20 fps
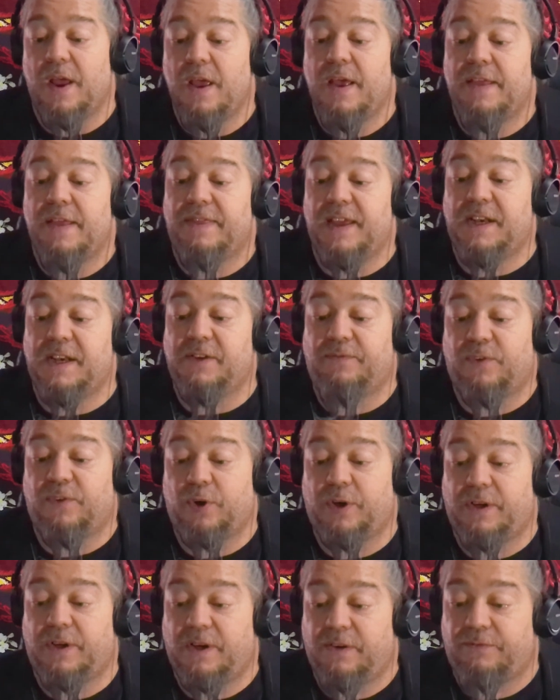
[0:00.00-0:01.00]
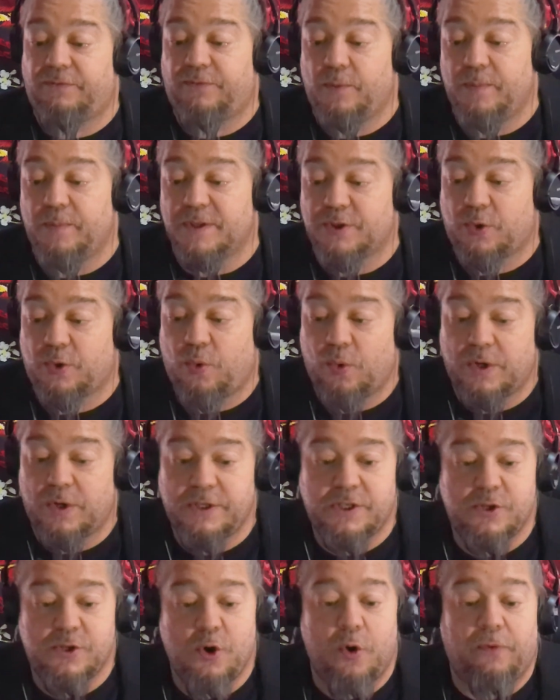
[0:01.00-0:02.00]
They diverted it from its
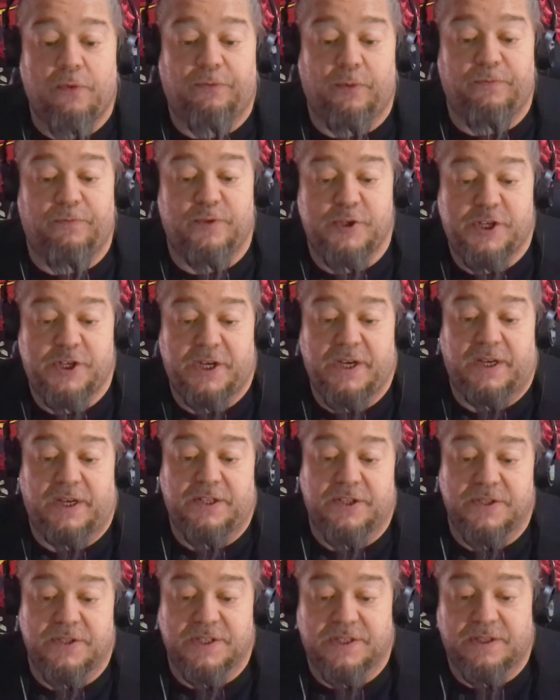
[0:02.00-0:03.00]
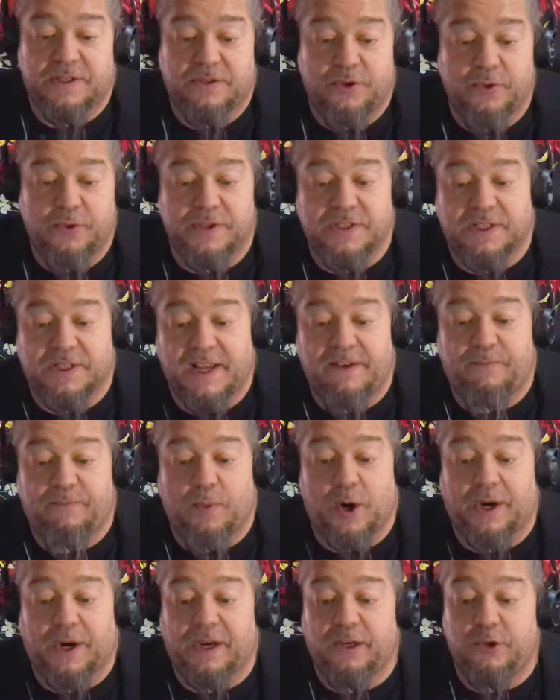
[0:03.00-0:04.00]
course from Virginia to the slave
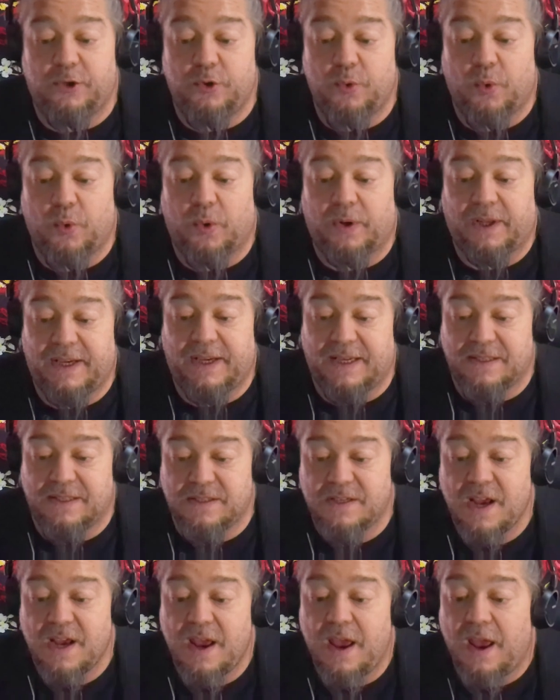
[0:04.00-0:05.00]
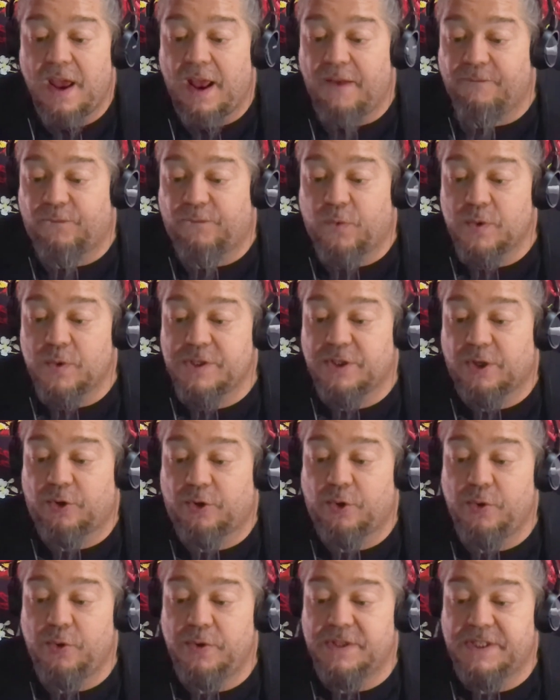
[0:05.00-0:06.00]
market in New Orleans and forced the
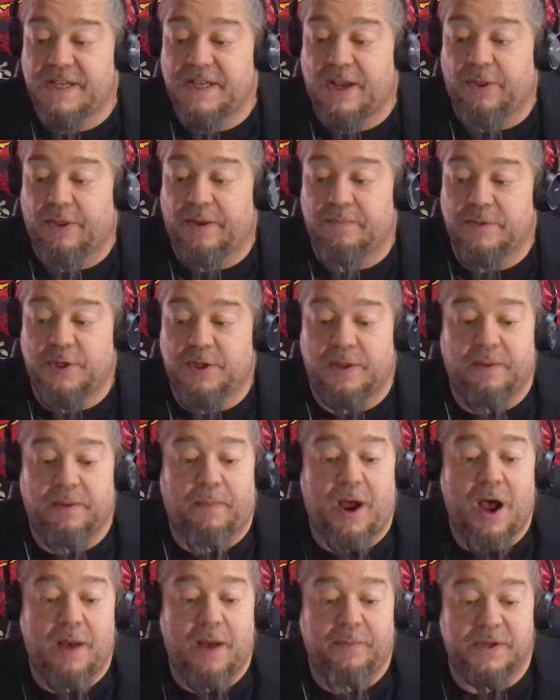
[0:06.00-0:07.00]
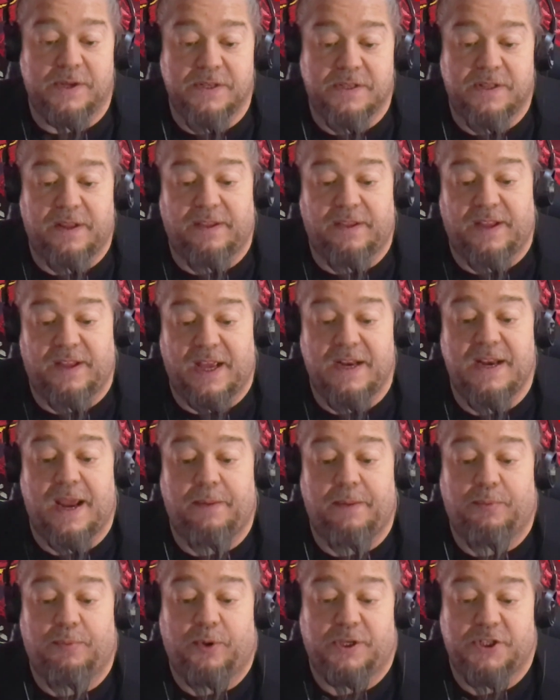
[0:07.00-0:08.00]
crew to sail them to the Bahamas, then a
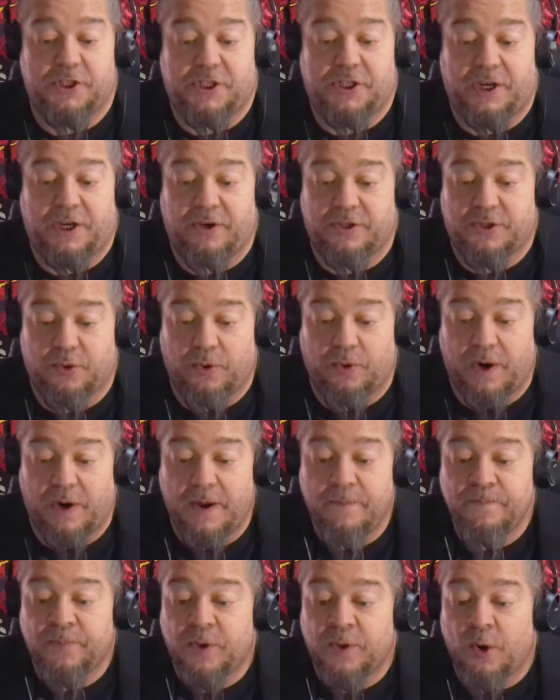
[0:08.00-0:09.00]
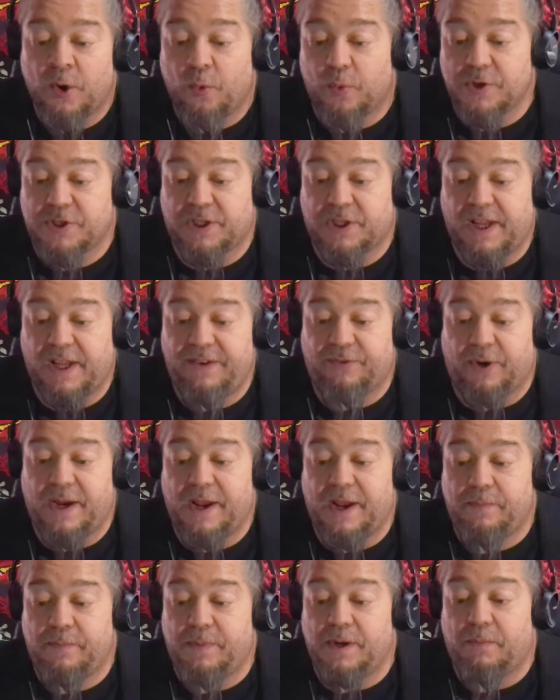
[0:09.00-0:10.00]
British territory, where slavery
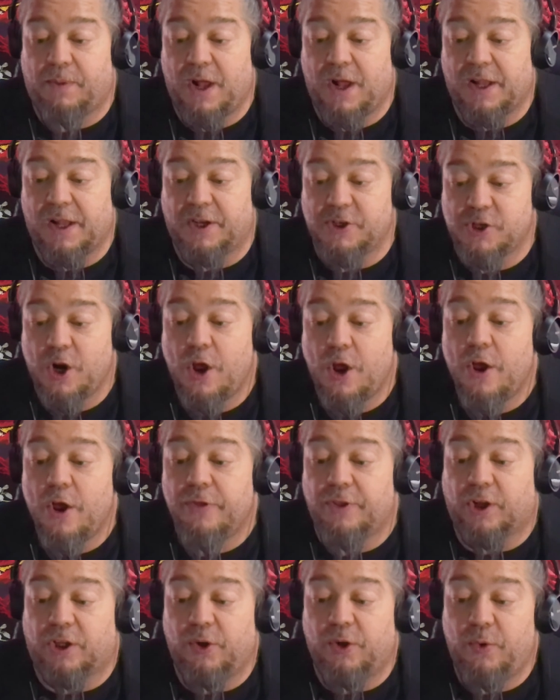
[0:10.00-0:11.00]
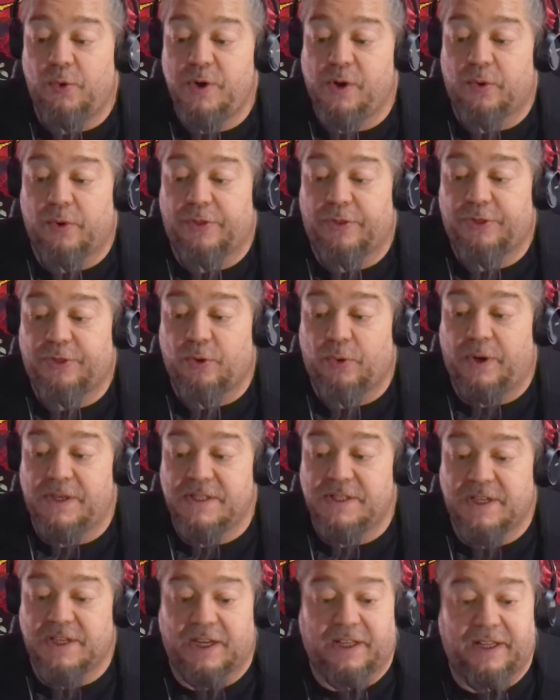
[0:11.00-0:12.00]
had been abolished. The colonial authorities
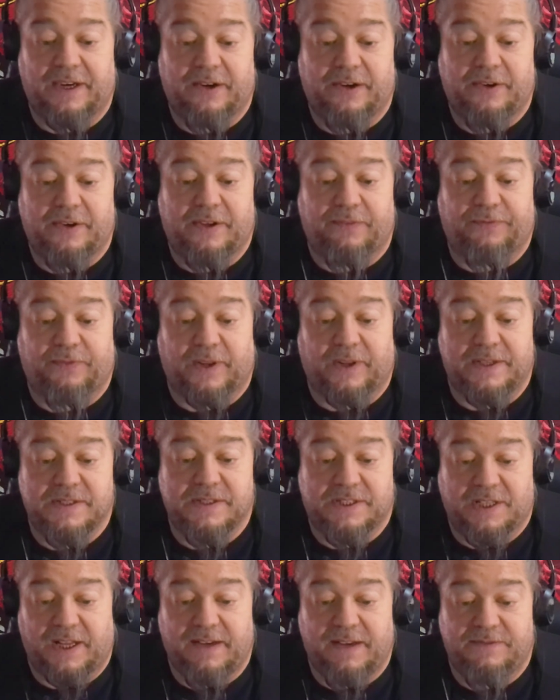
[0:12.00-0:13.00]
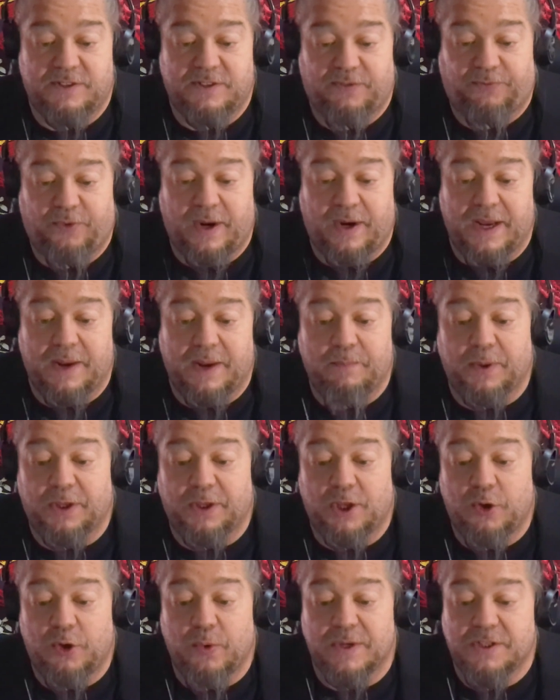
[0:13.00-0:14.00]
declared the slaves free, but the
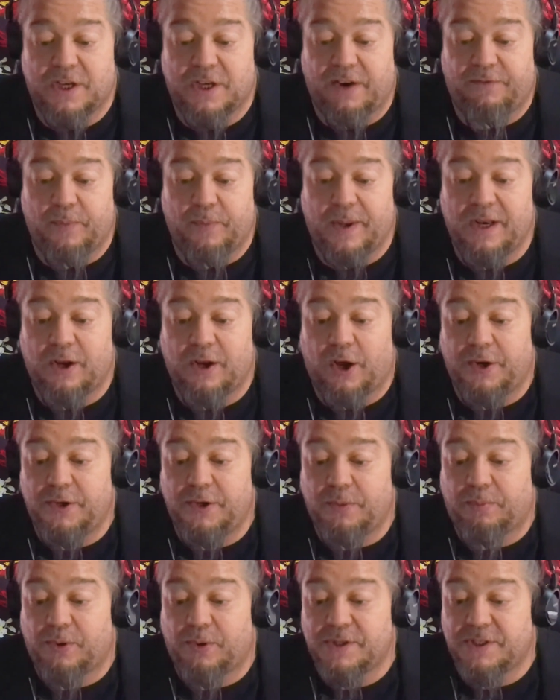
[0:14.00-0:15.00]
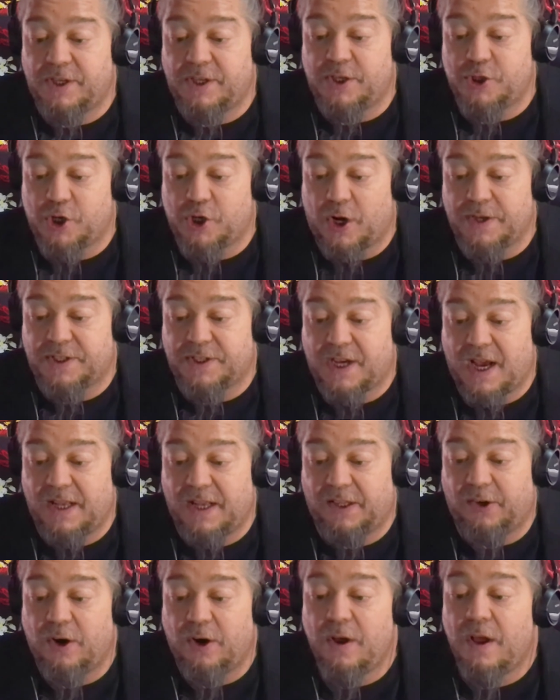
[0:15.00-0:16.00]
U.S. government, under President John
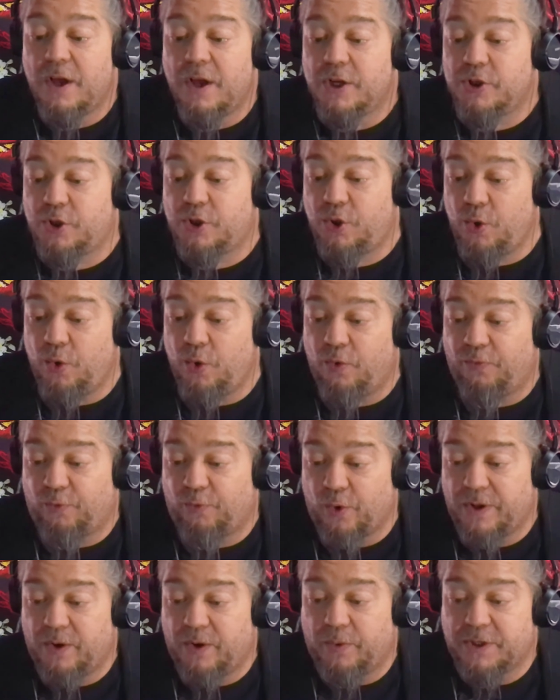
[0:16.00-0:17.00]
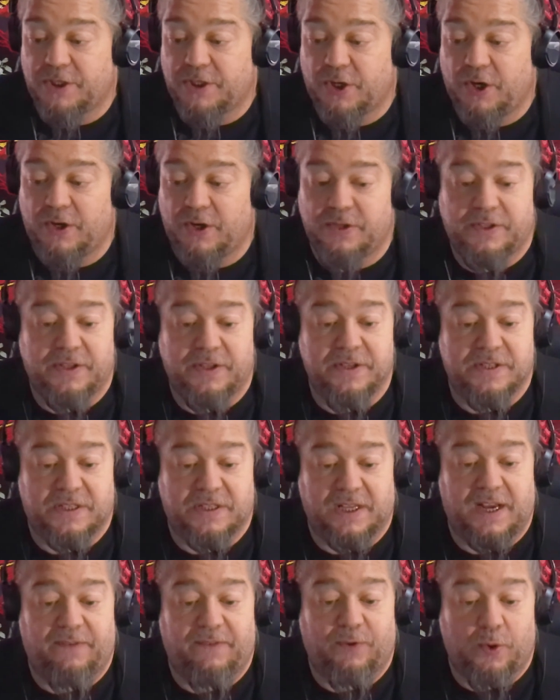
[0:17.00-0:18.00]
Tyler, sued for their return to the
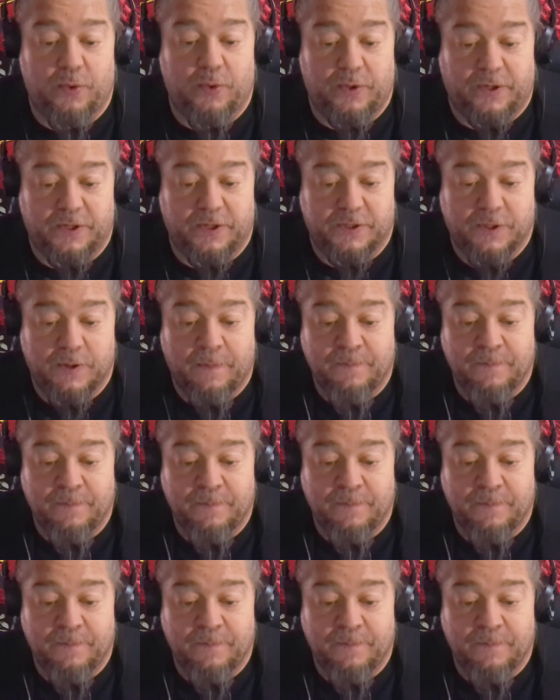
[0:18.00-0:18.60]
slave owners.